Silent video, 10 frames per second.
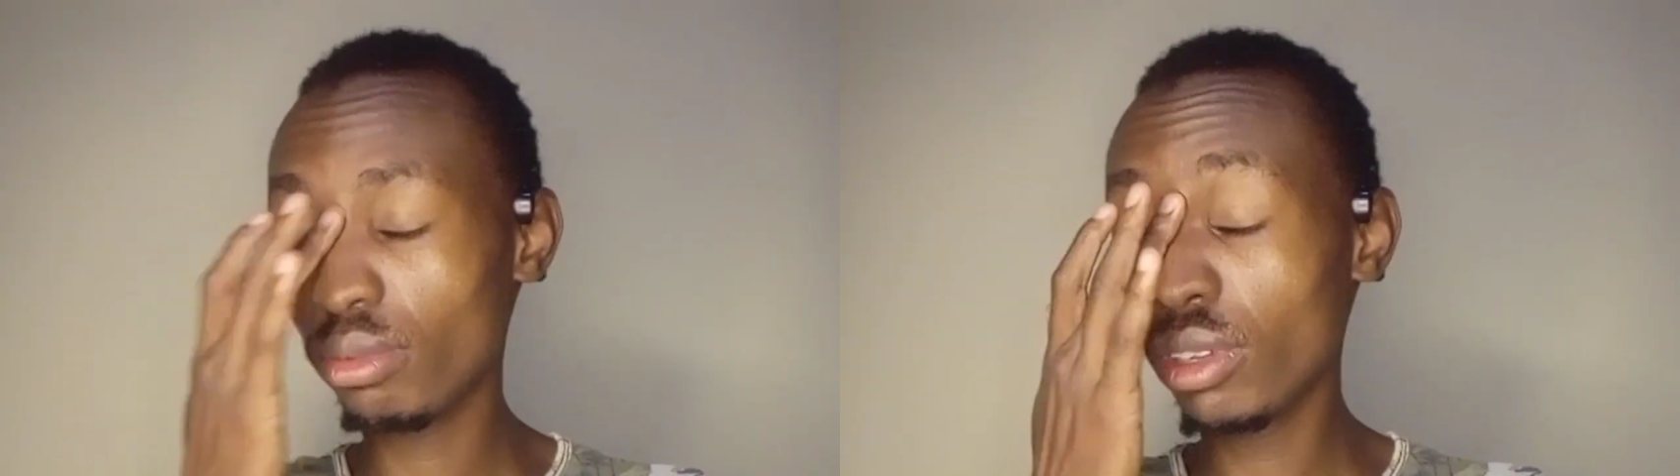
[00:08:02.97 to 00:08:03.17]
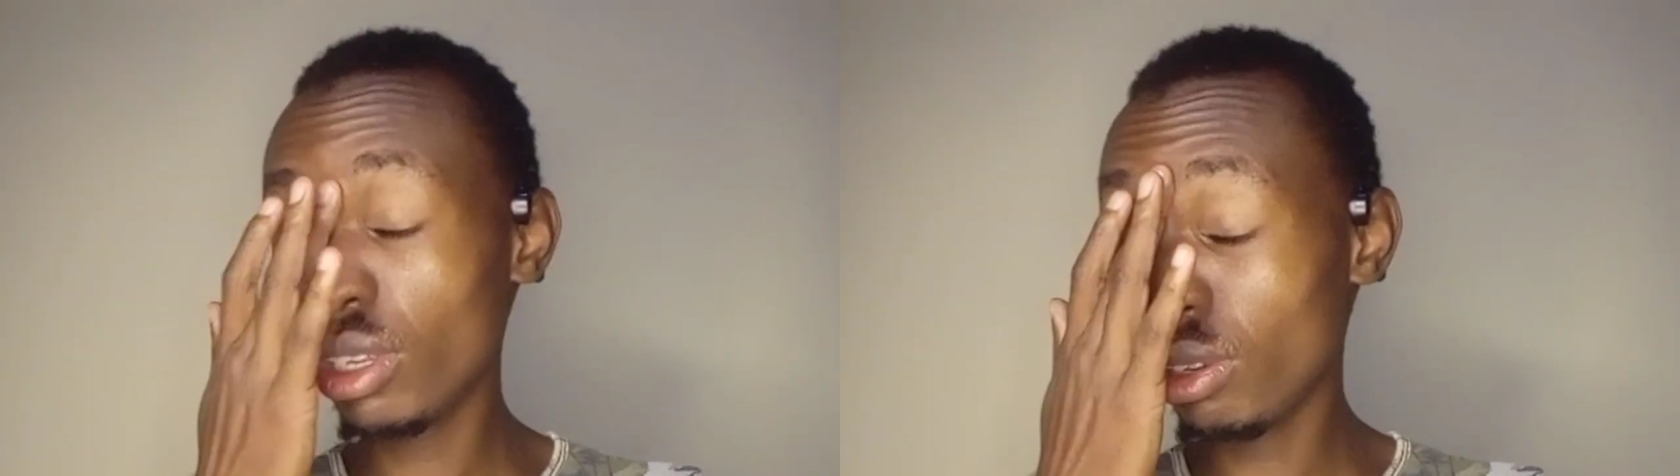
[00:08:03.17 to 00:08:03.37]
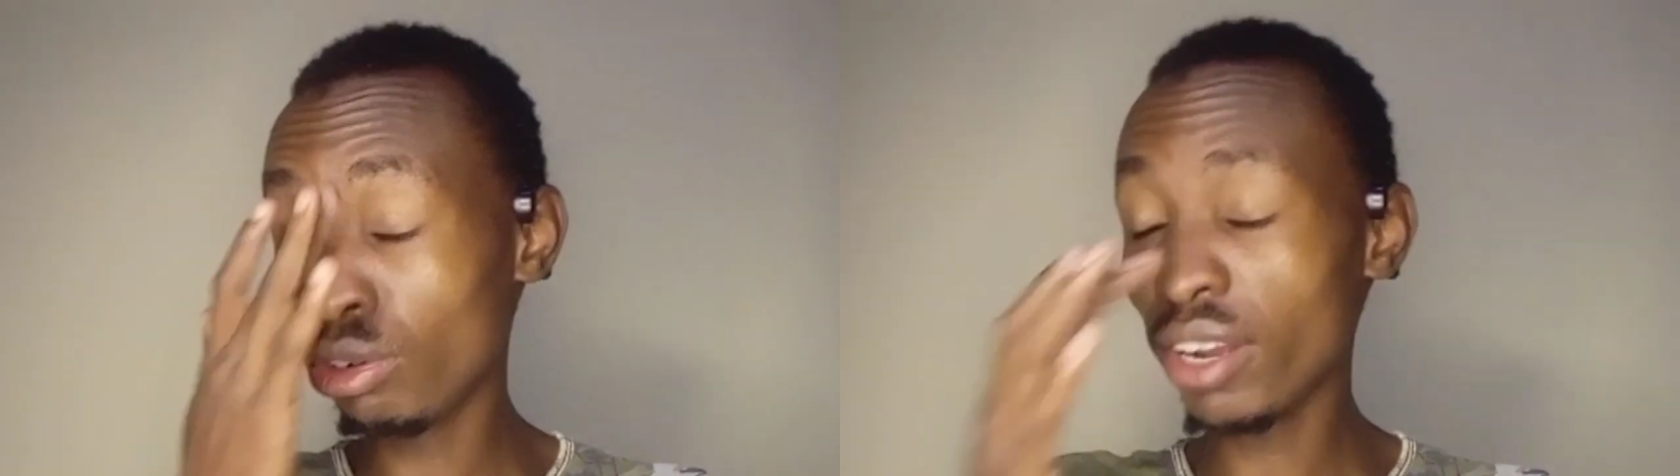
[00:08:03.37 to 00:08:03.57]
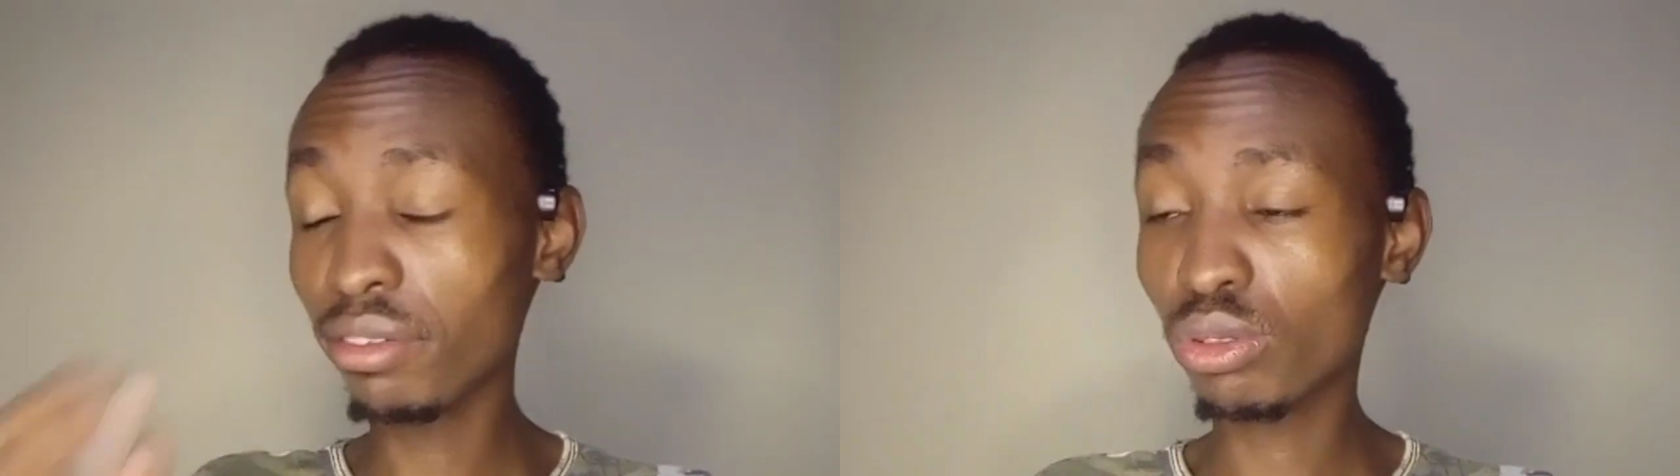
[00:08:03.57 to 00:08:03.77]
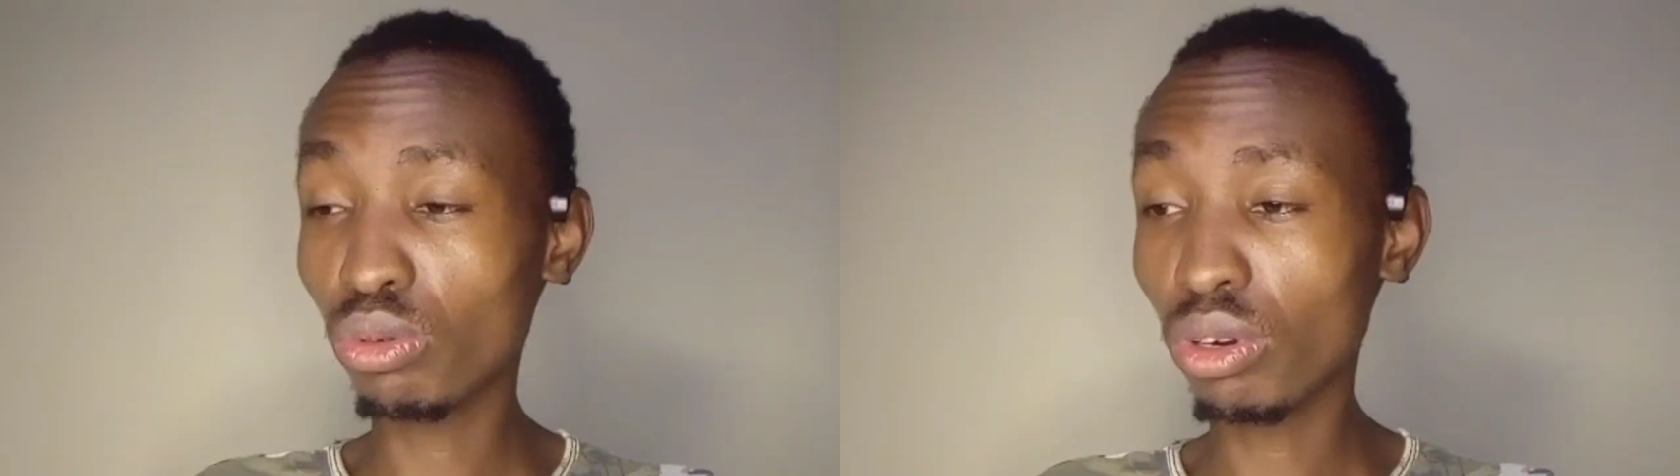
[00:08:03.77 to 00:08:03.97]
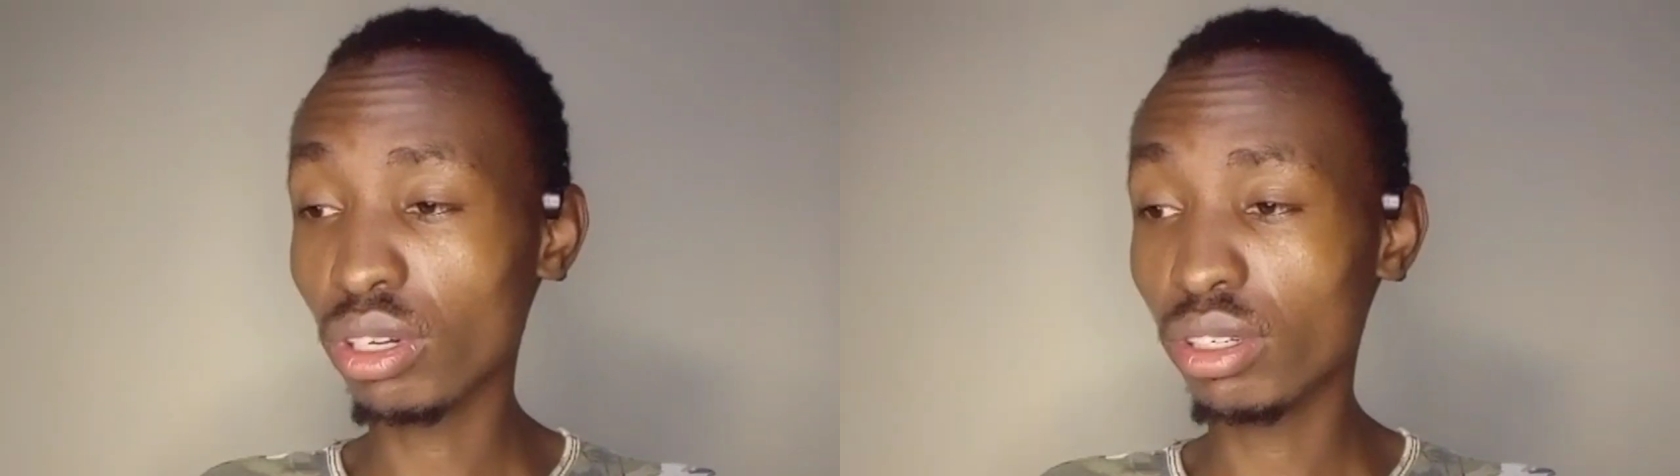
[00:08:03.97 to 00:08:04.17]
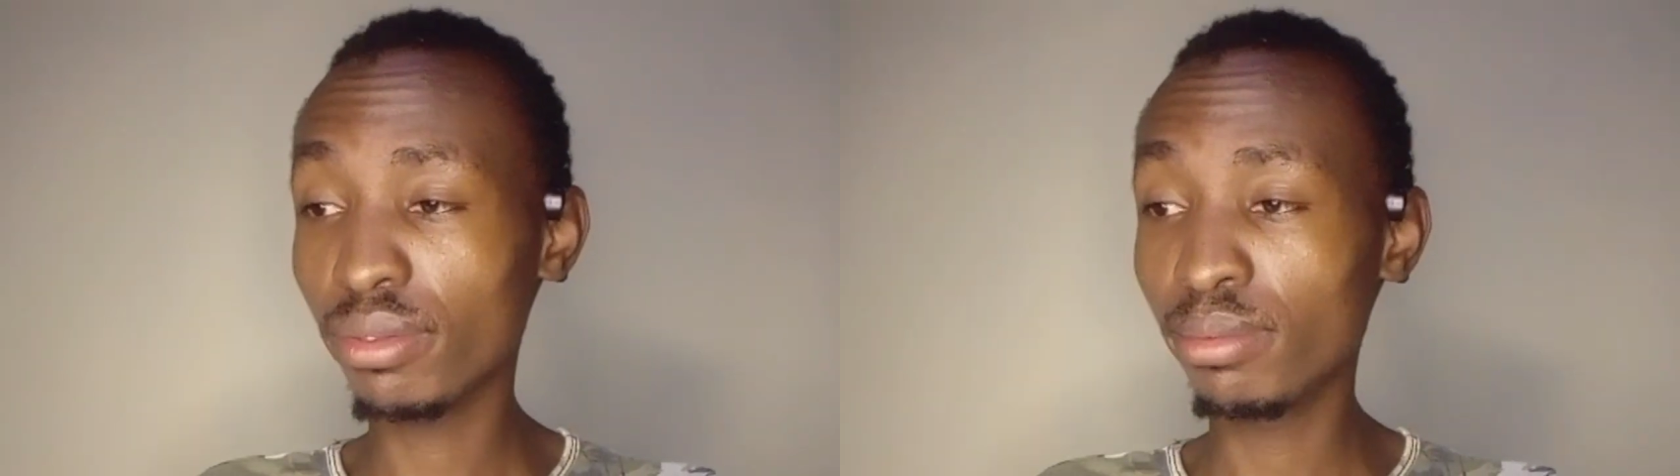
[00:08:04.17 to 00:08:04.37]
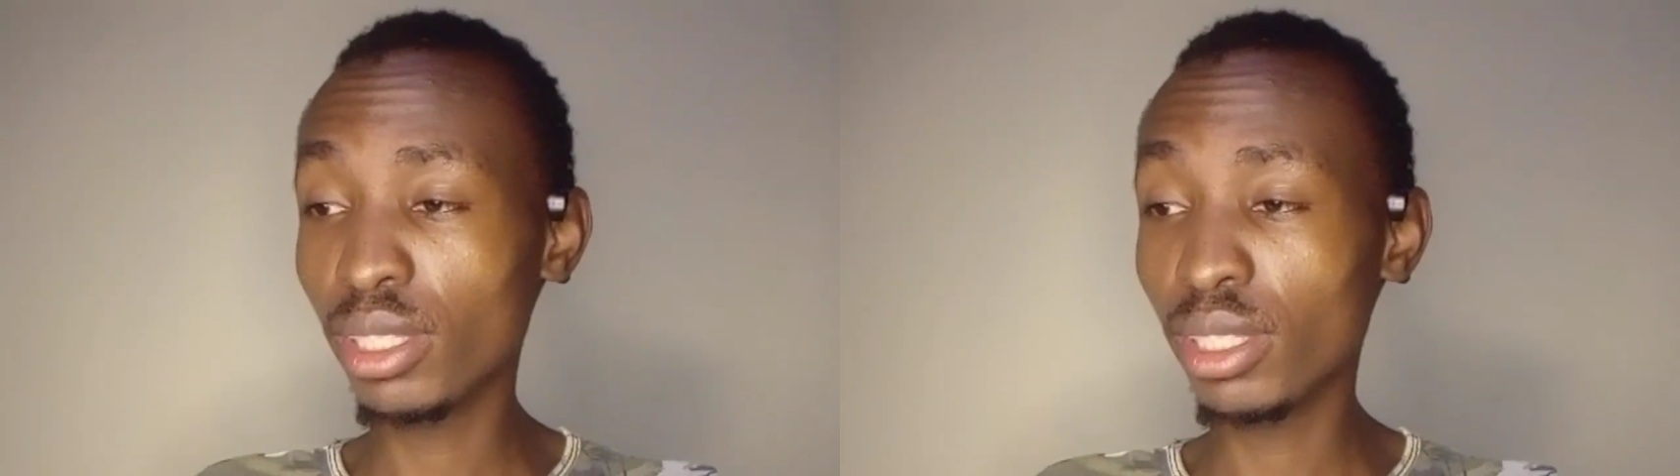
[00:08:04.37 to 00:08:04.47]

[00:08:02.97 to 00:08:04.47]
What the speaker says: you love to walk.